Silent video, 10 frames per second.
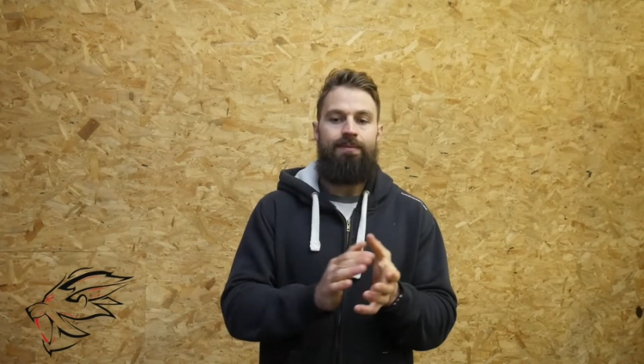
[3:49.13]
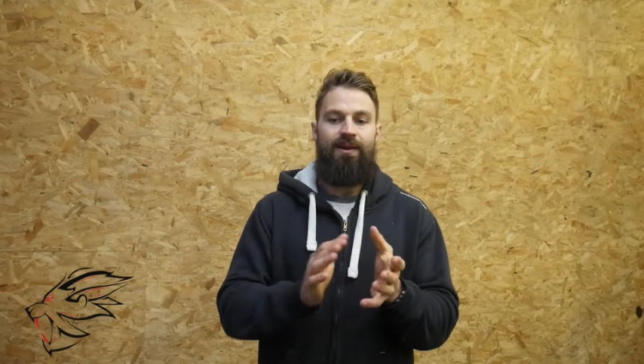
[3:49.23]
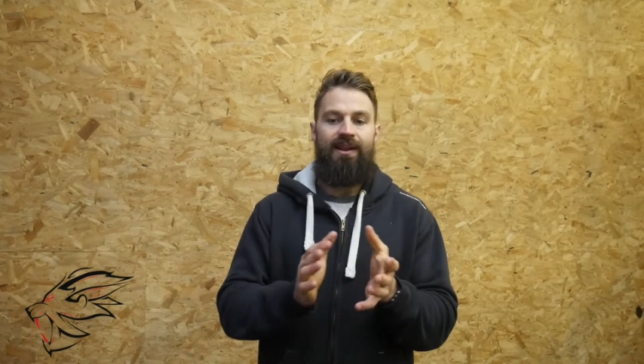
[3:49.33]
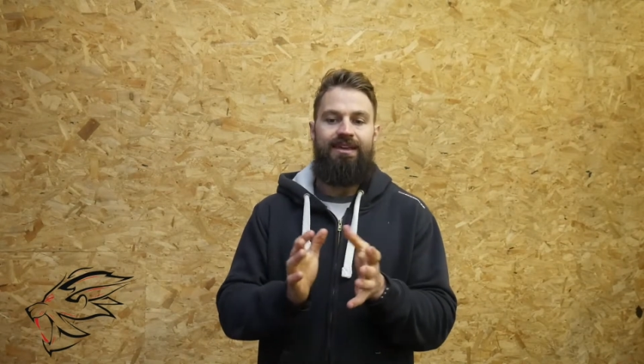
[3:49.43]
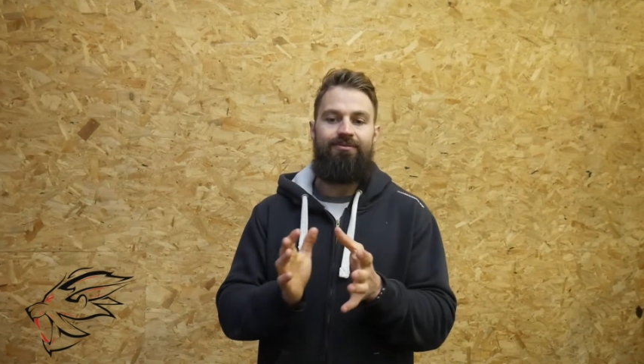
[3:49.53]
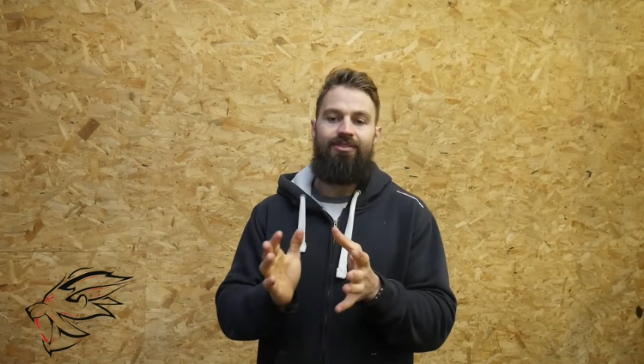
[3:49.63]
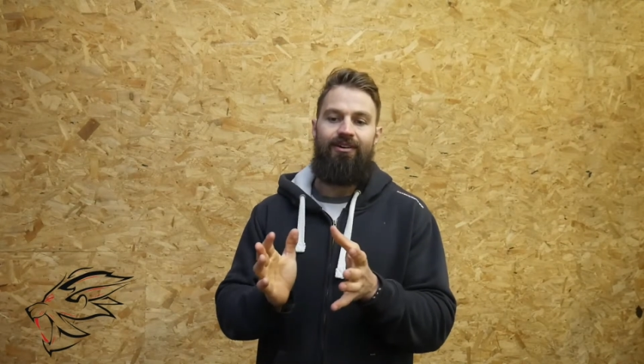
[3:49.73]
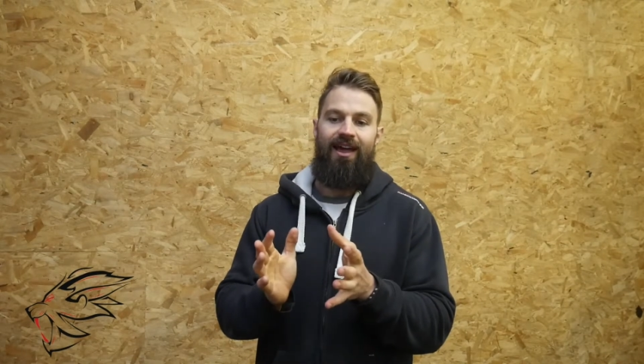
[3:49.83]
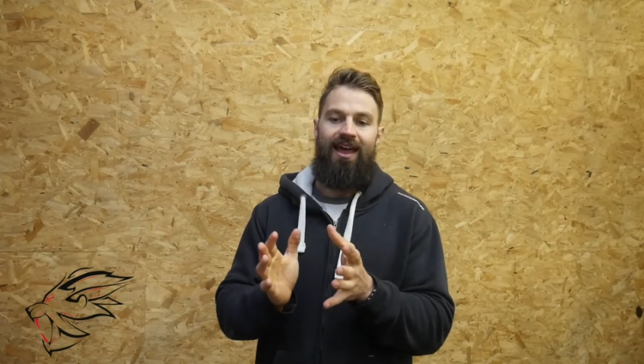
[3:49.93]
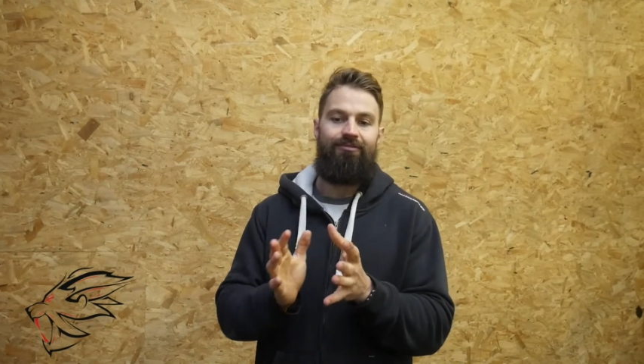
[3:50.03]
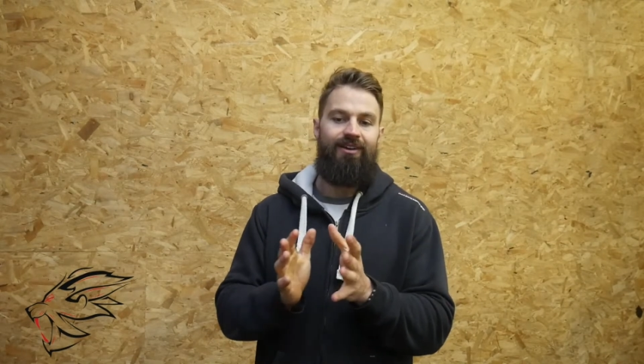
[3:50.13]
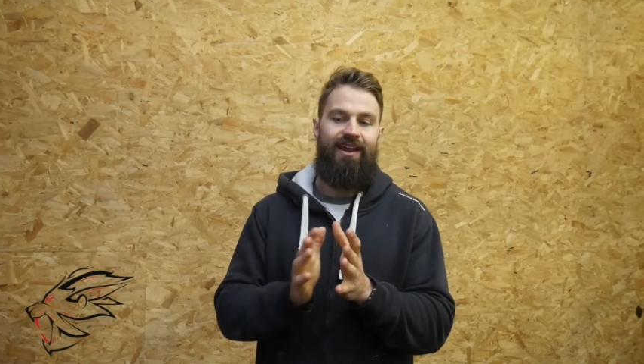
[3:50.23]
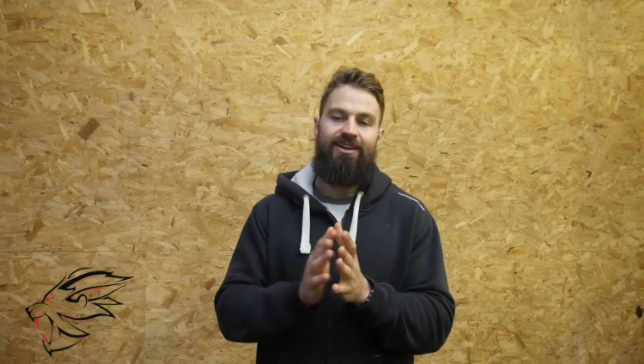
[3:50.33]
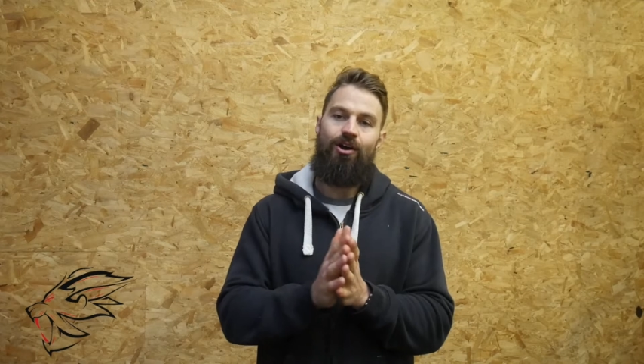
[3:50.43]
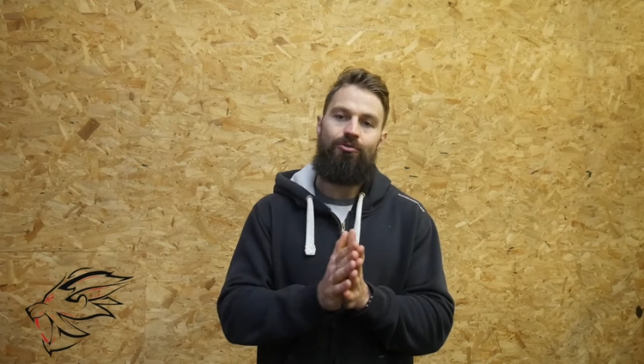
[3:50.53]
believe that having
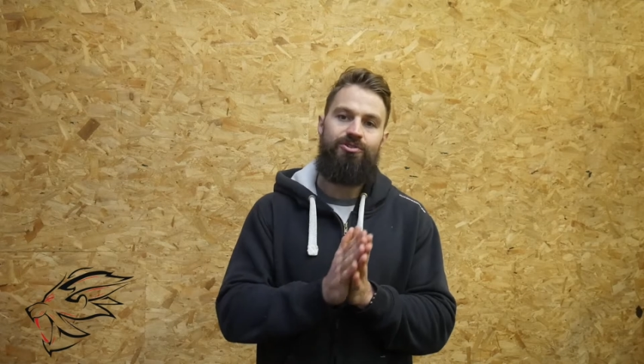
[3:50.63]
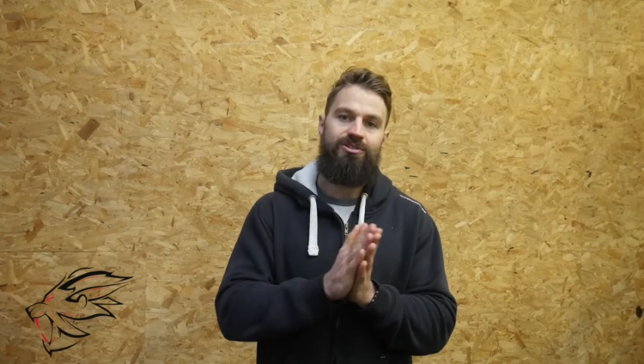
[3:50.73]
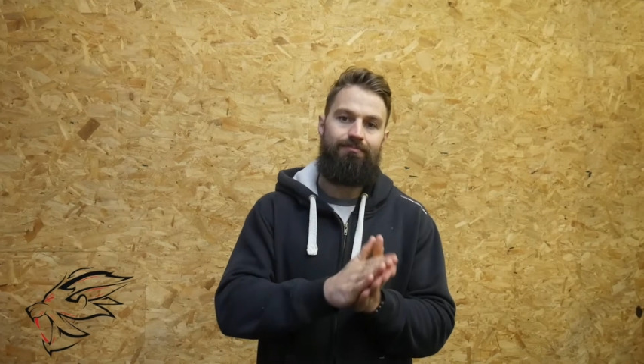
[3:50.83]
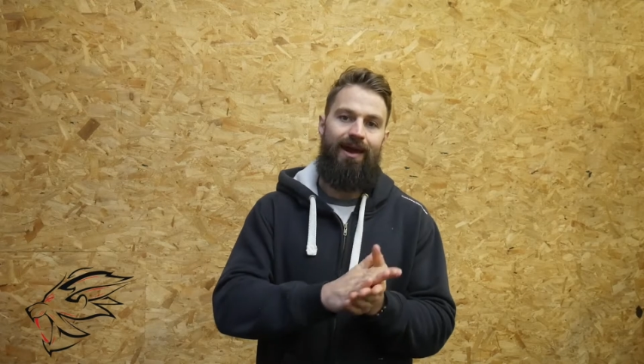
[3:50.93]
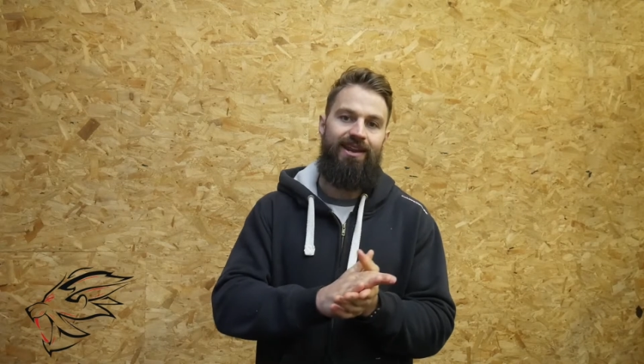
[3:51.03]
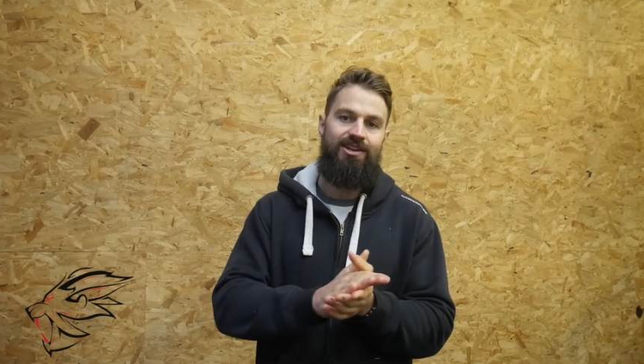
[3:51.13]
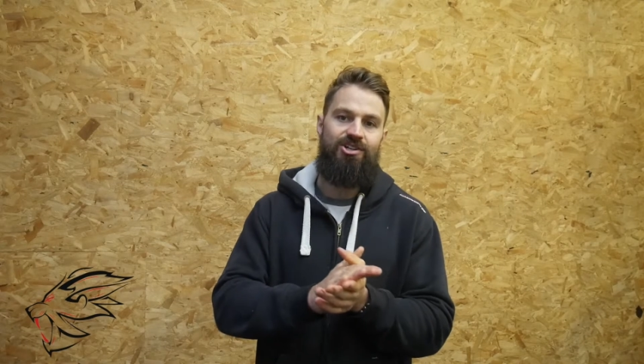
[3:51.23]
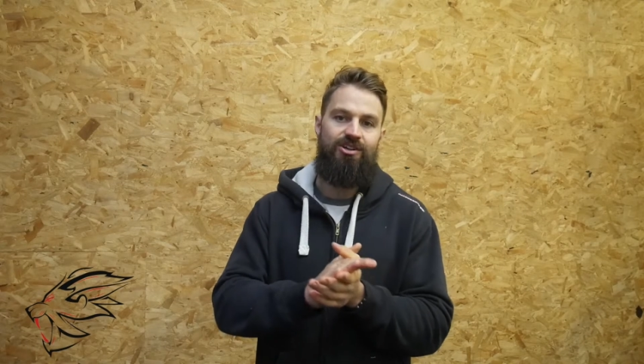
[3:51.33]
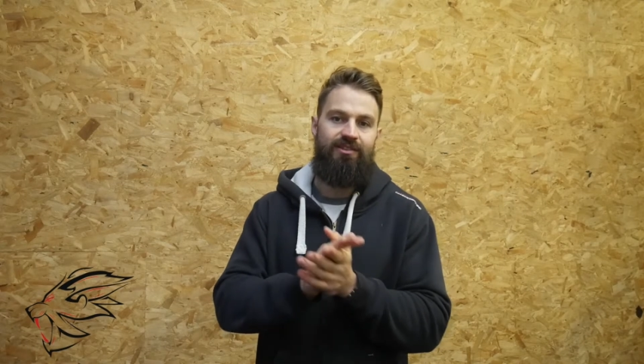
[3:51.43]
a coach to manage